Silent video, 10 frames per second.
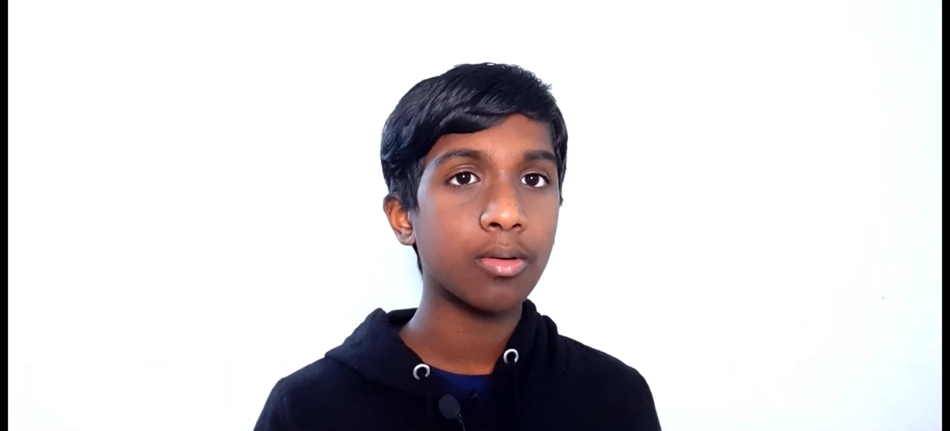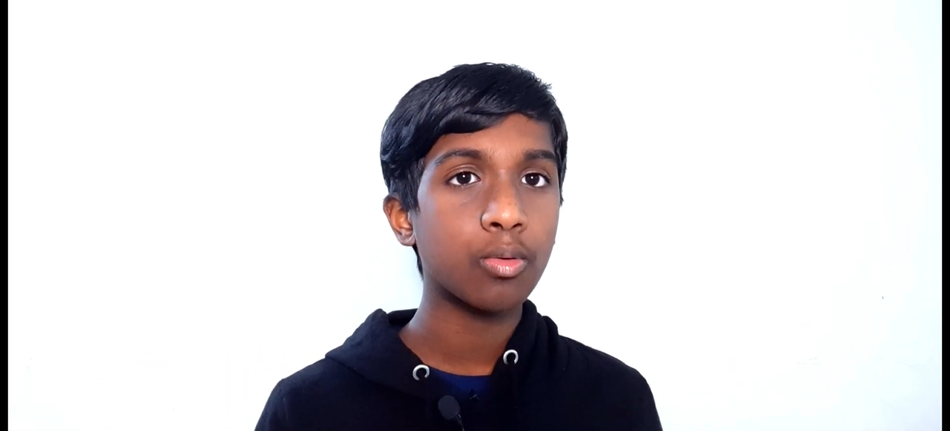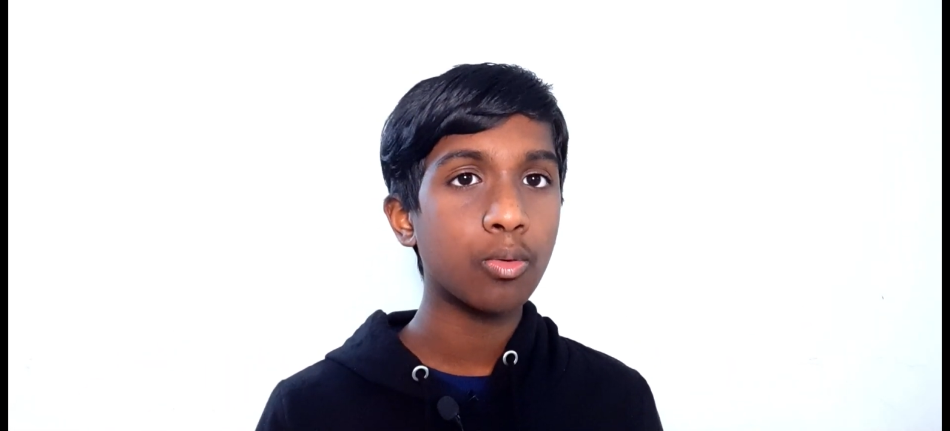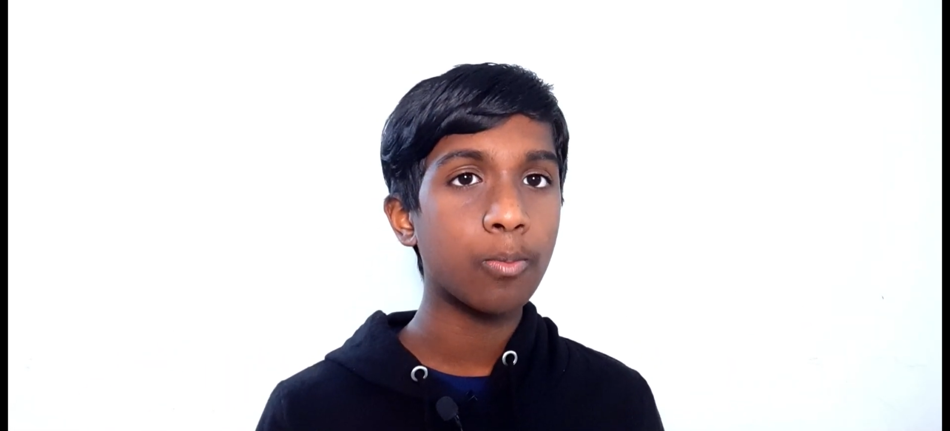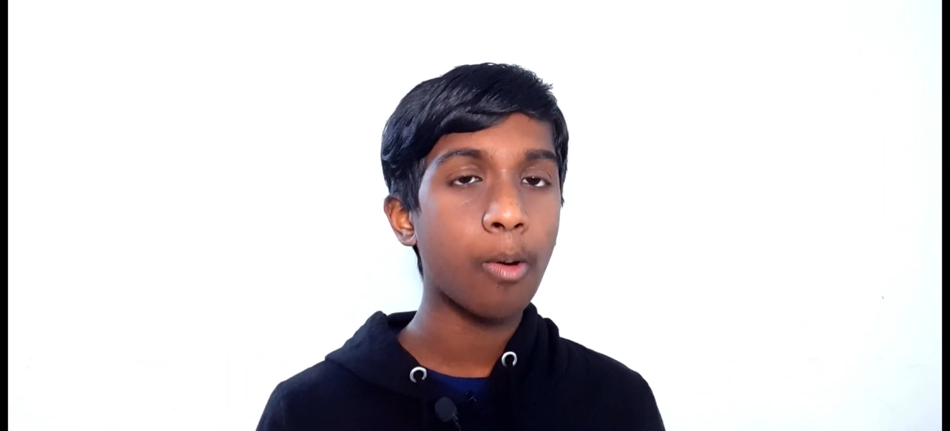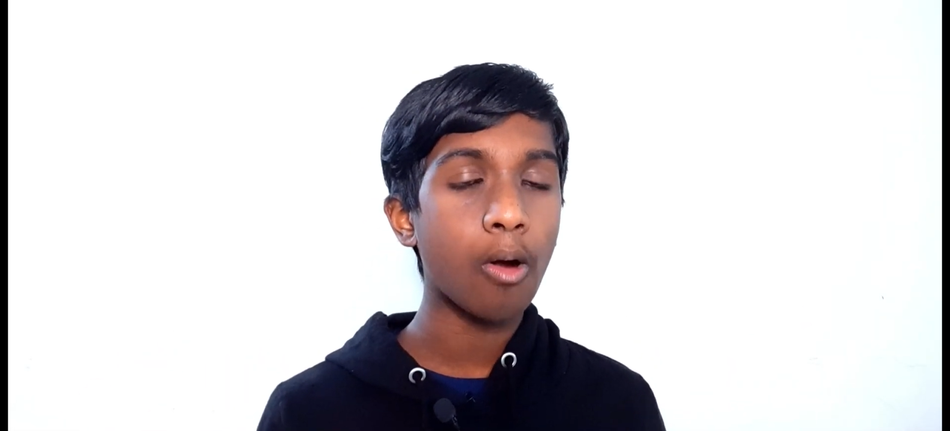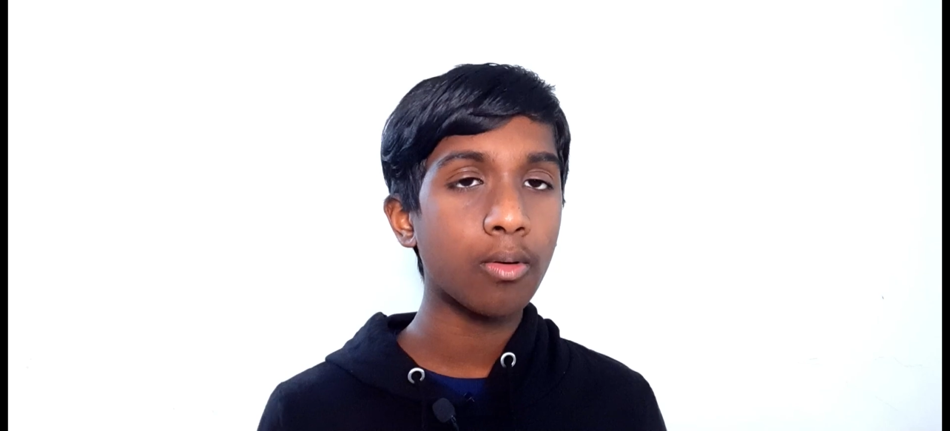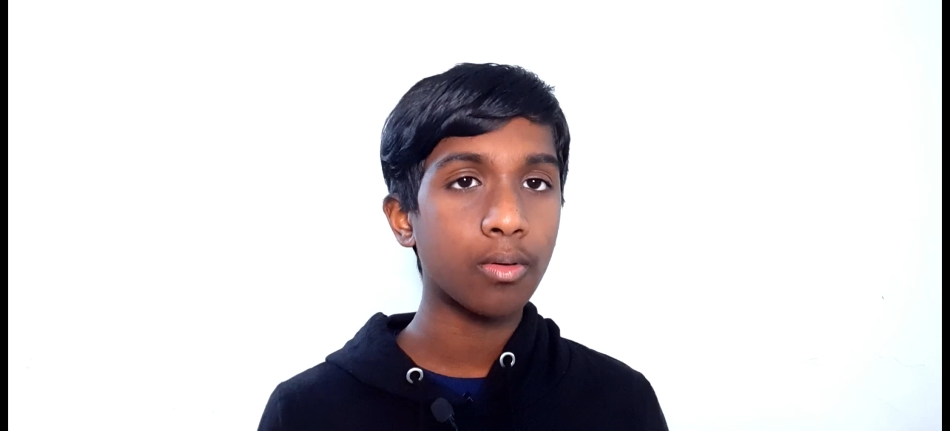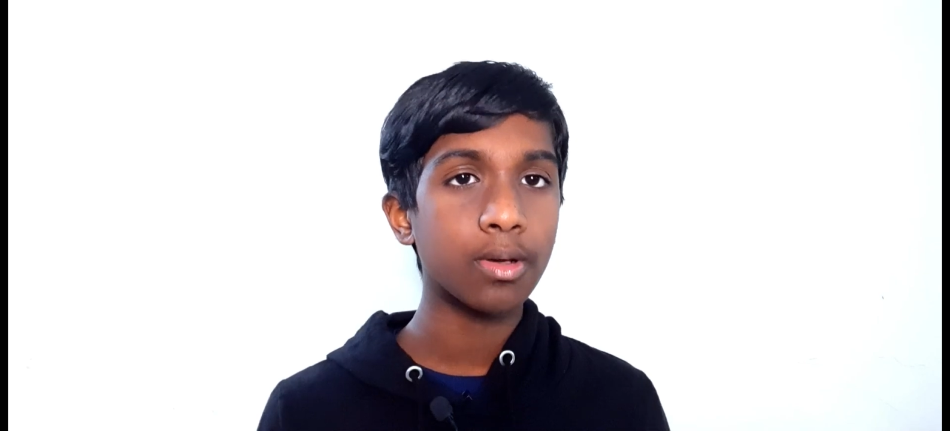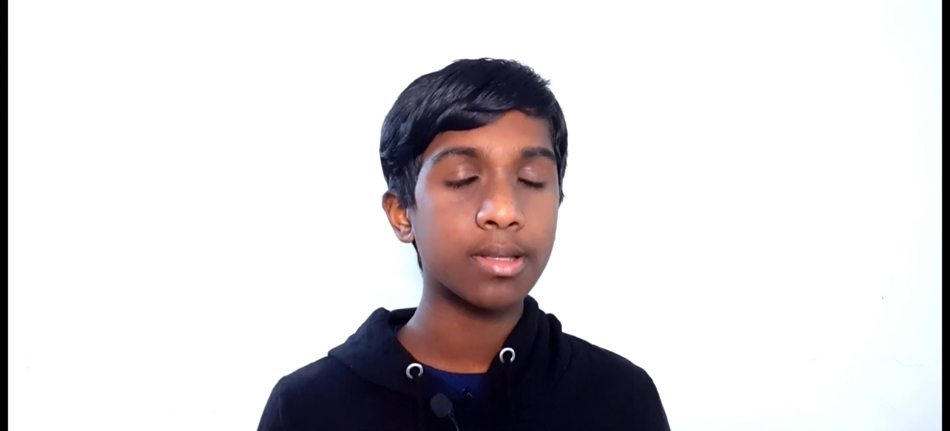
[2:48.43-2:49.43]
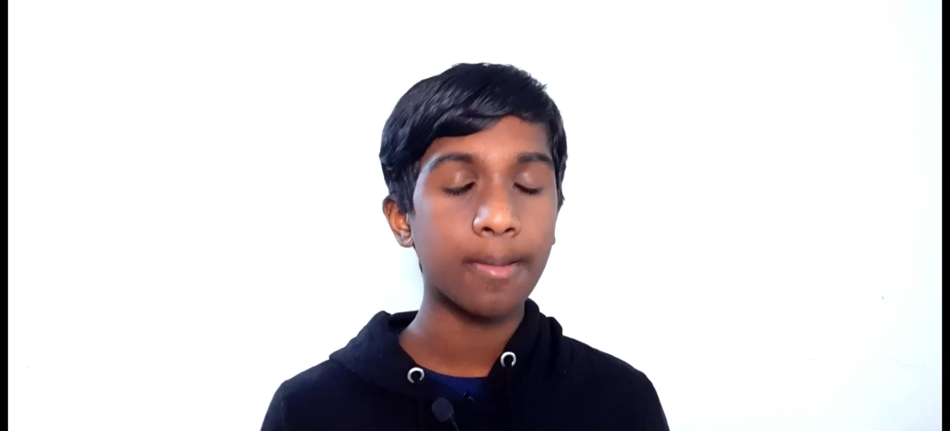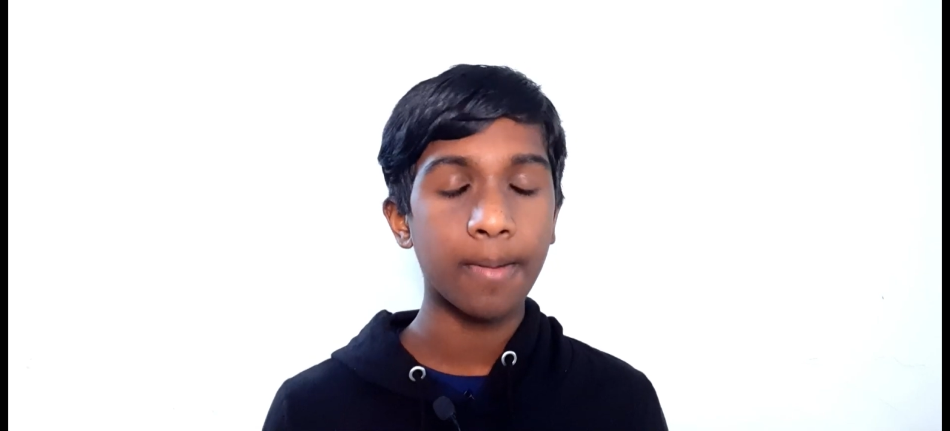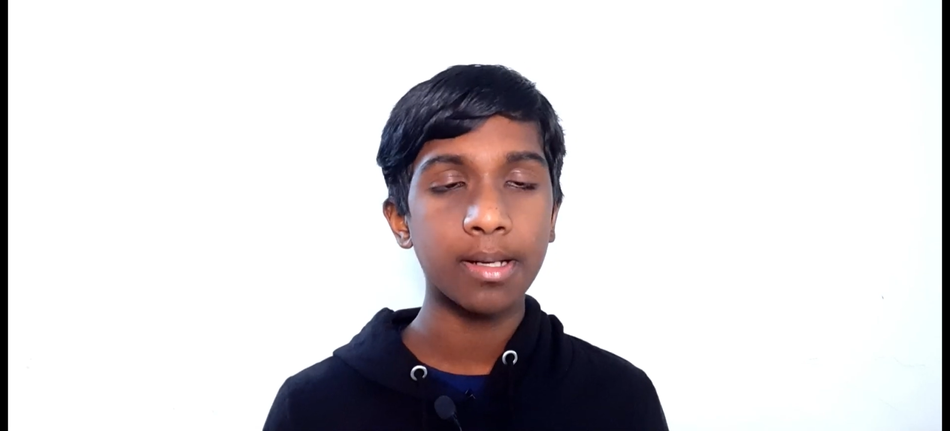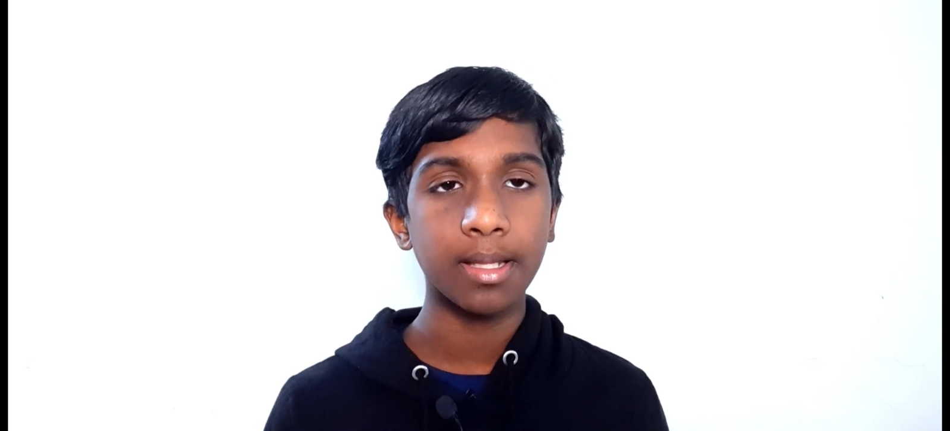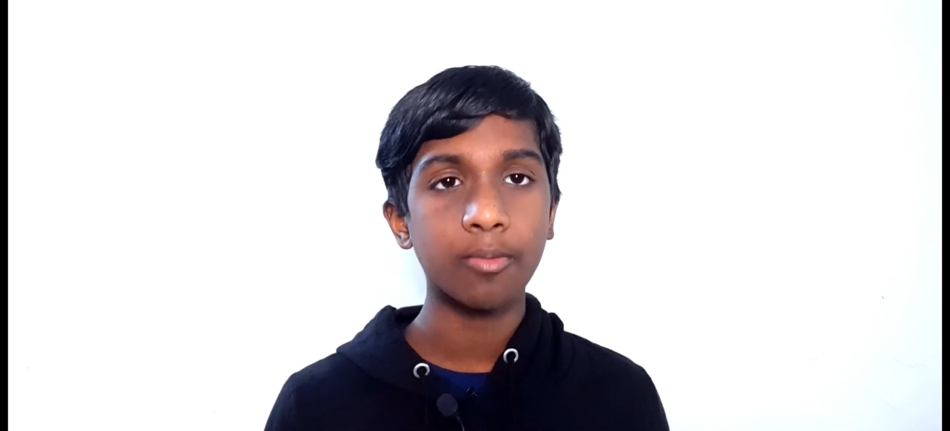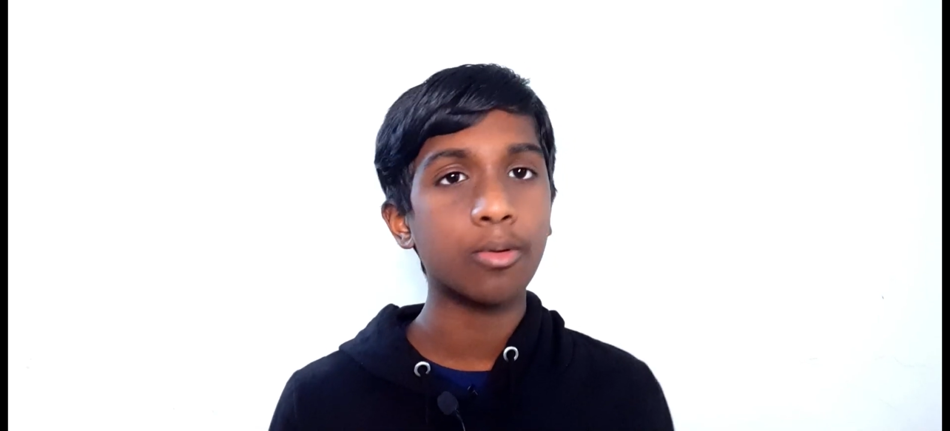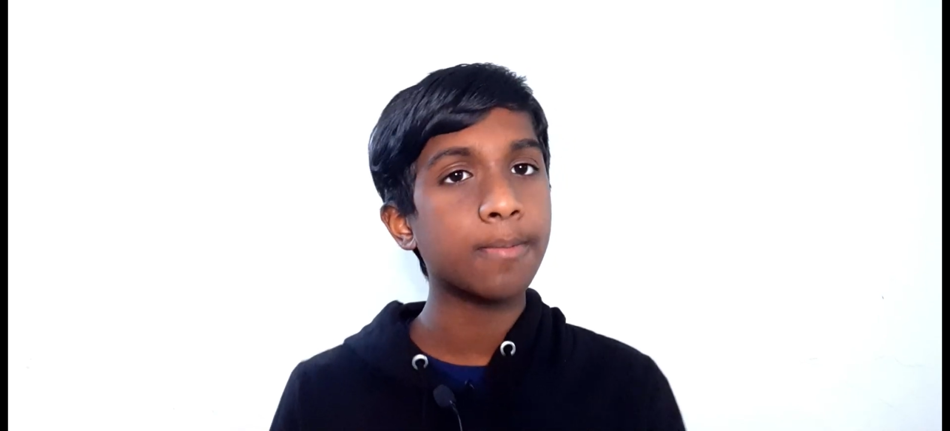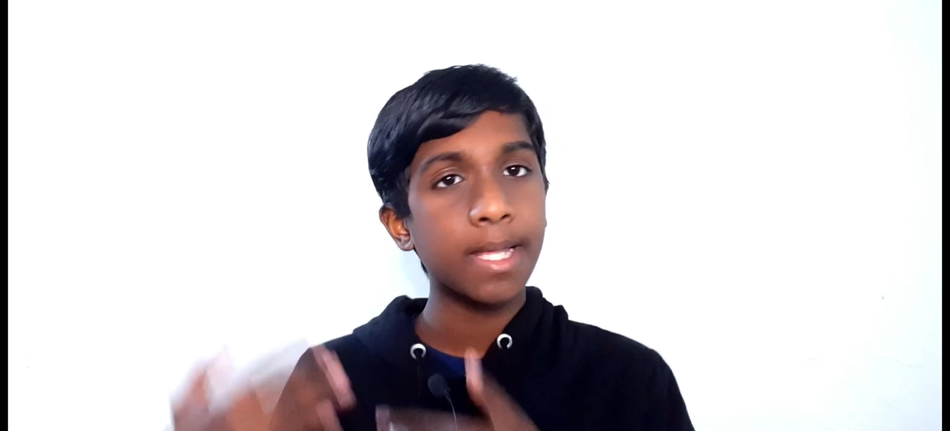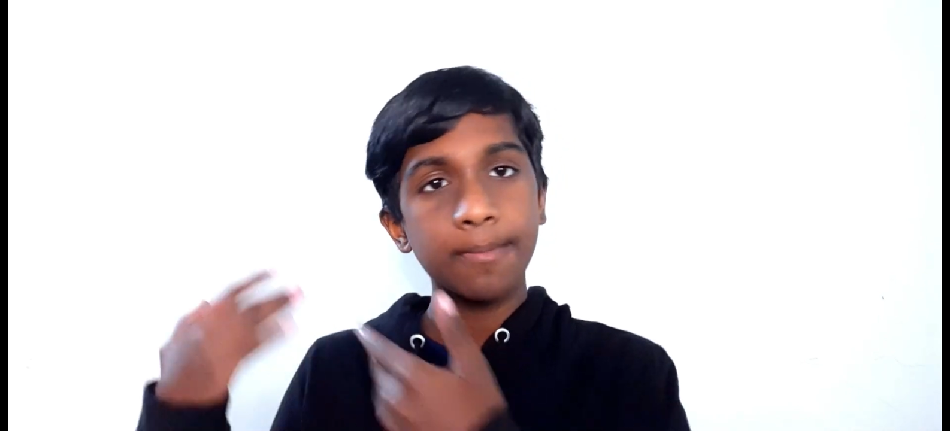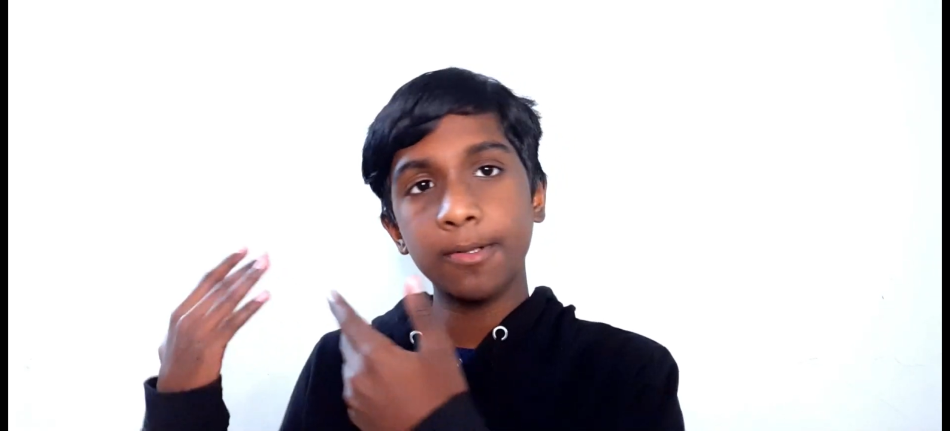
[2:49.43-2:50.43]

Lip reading: who borrowed the money won't be able